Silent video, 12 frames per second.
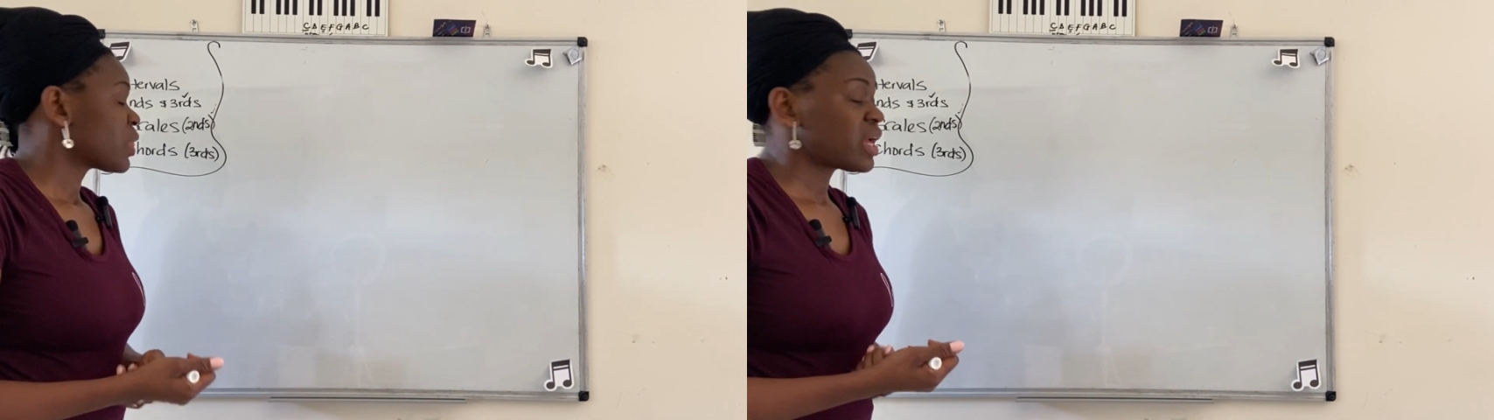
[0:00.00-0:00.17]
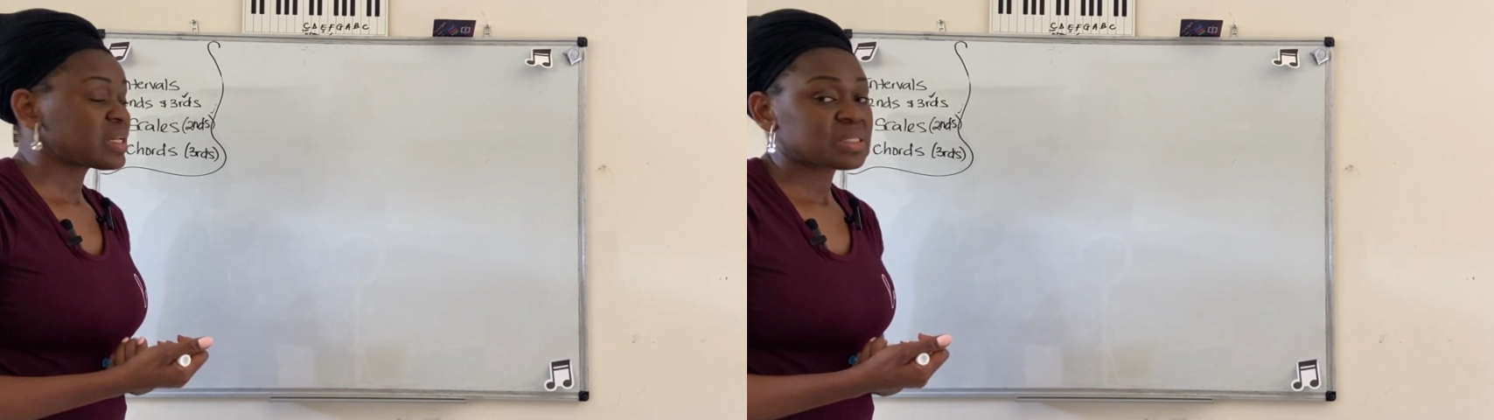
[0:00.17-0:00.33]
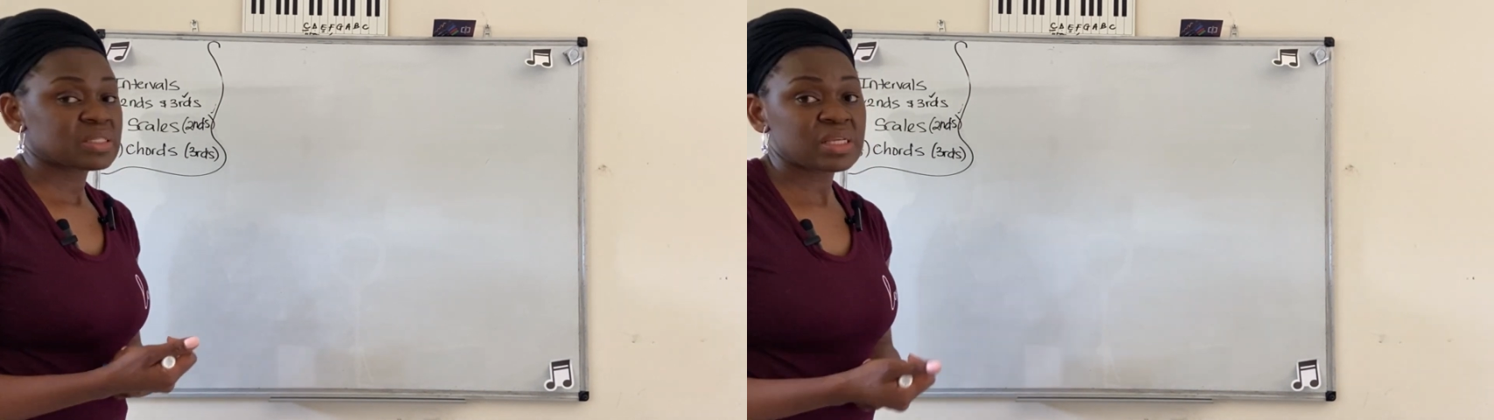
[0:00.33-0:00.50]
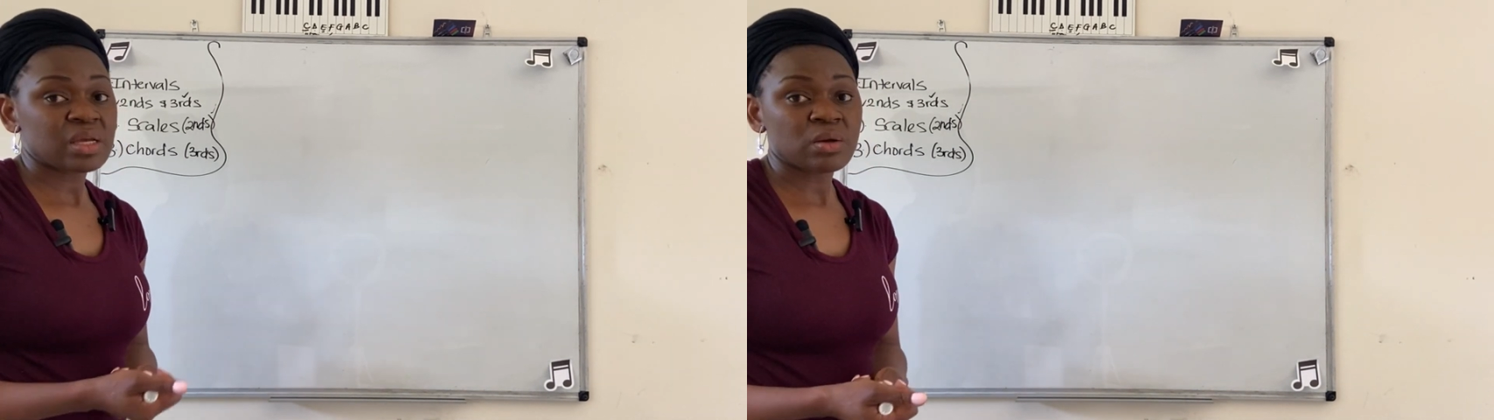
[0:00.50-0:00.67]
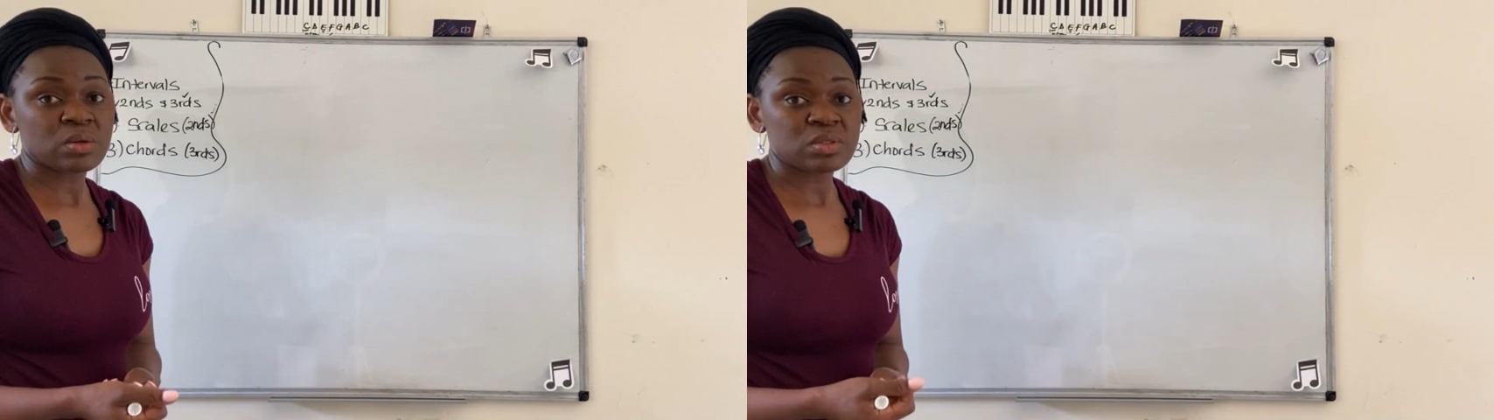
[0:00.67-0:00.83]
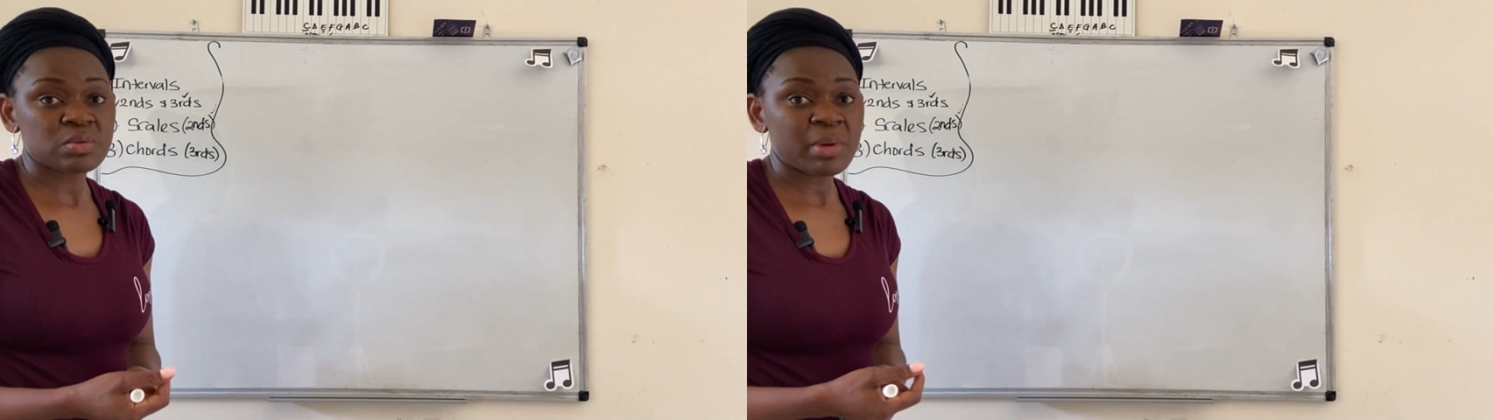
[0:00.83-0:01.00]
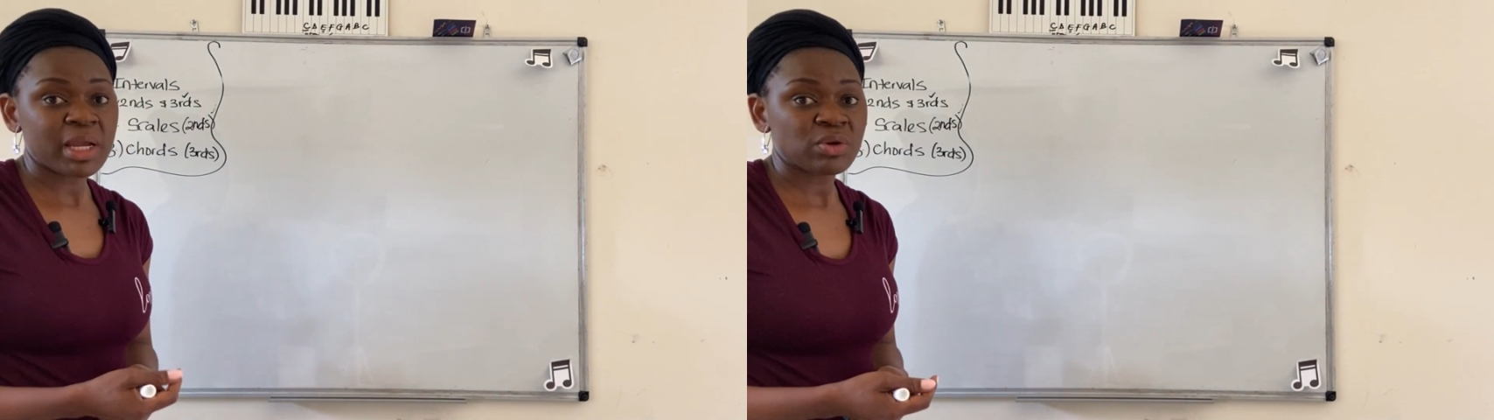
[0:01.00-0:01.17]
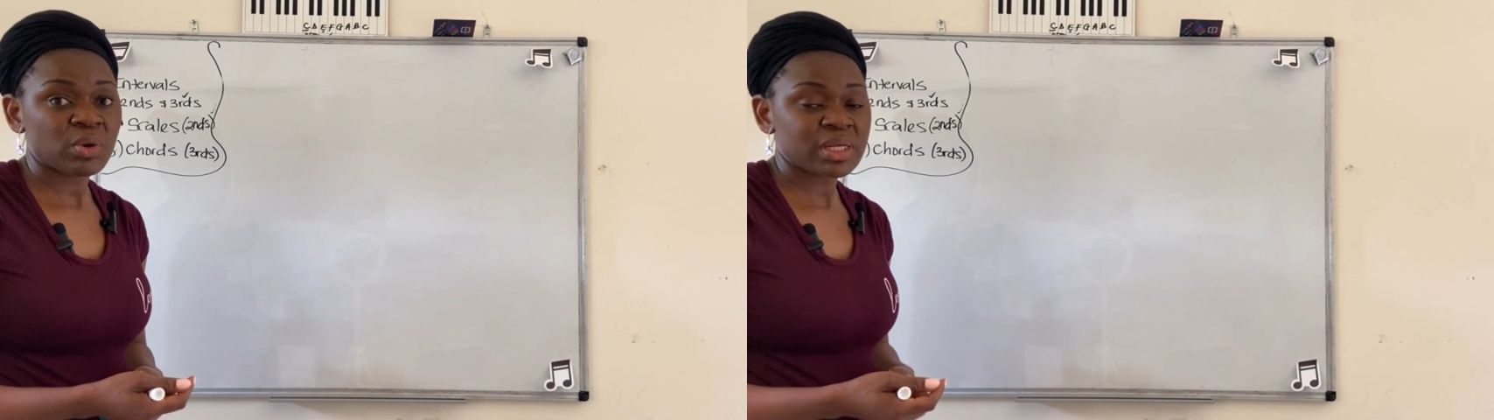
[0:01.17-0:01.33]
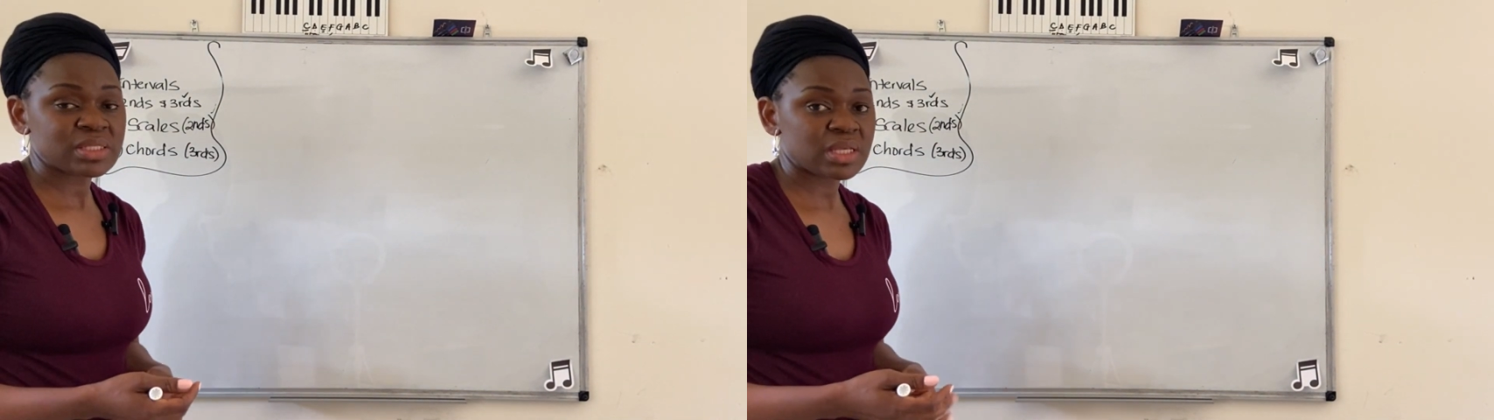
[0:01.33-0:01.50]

that seconds, minor